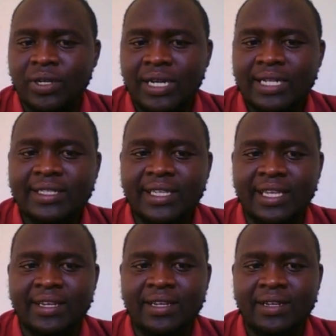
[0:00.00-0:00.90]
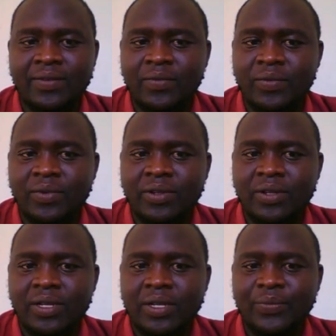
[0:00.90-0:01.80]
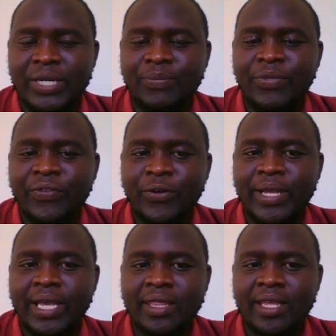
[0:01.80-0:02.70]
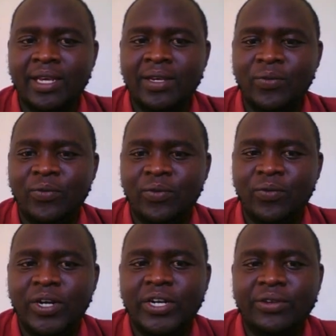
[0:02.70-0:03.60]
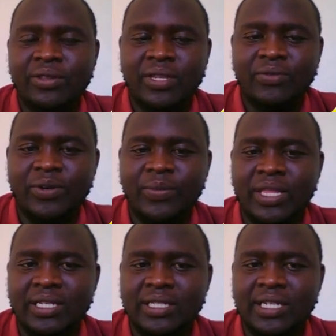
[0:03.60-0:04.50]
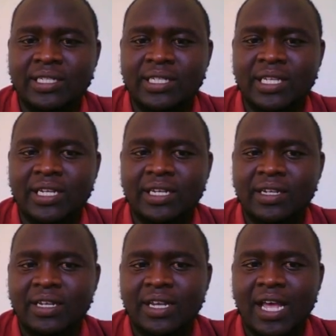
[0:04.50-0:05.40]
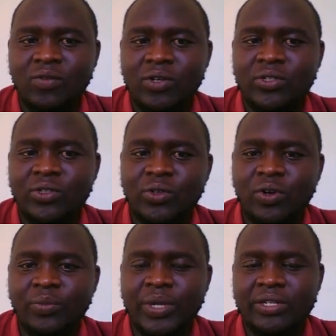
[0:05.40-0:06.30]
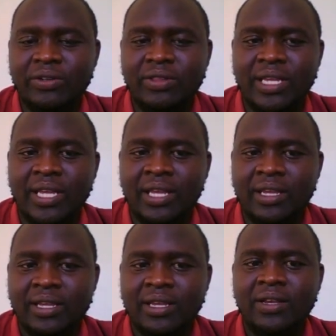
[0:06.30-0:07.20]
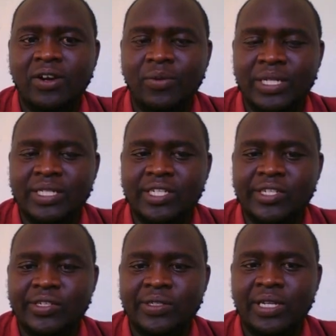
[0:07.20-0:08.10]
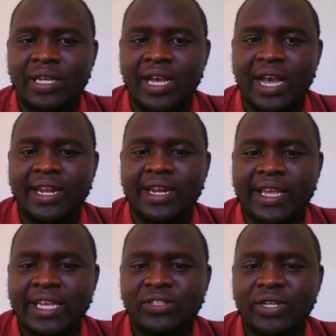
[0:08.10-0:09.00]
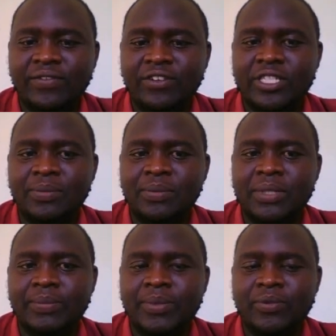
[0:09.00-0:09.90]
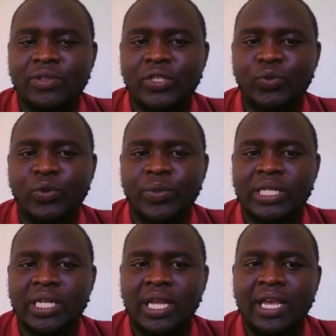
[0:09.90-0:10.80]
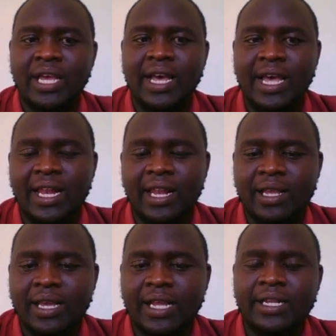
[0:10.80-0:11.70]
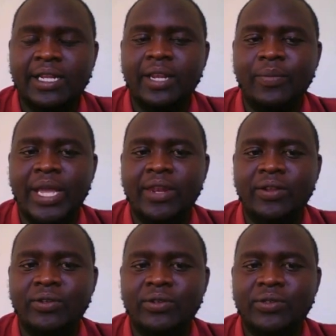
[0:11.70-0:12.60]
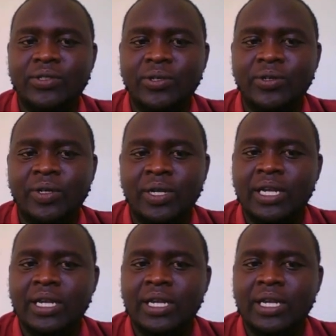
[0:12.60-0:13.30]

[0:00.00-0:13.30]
Let's see. But before we get there, what do you think will be the results? I want you to comment on the comment section. And in case you have not subscribed up to this moment, I'll kindly remind you to do so.